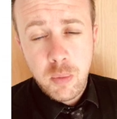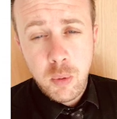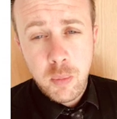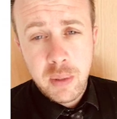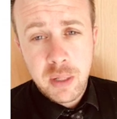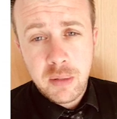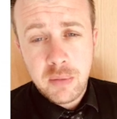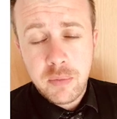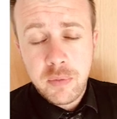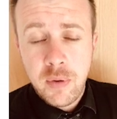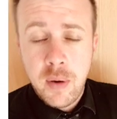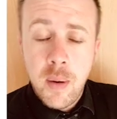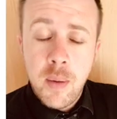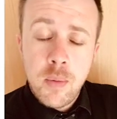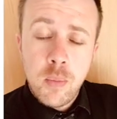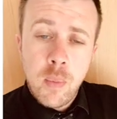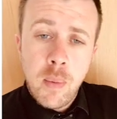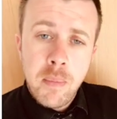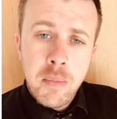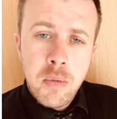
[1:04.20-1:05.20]
will be
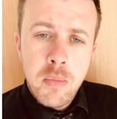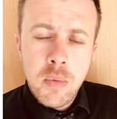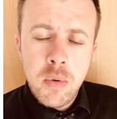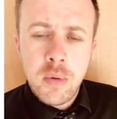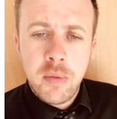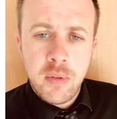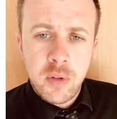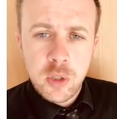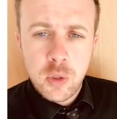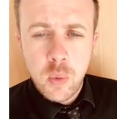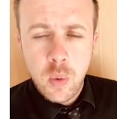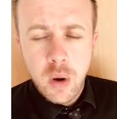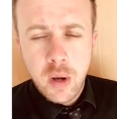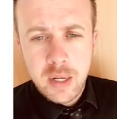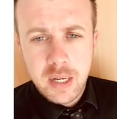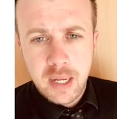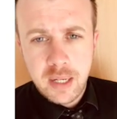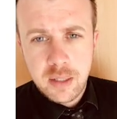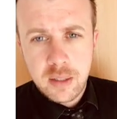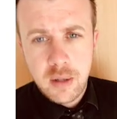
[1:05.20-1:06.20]
confirmed when we move on to our
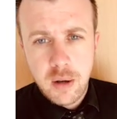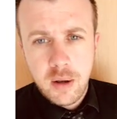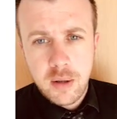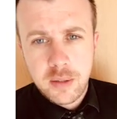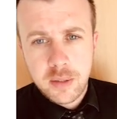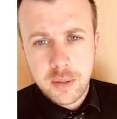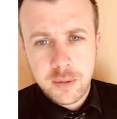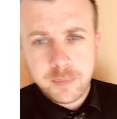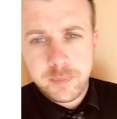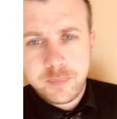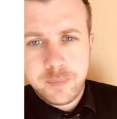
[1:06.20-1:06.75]
next task.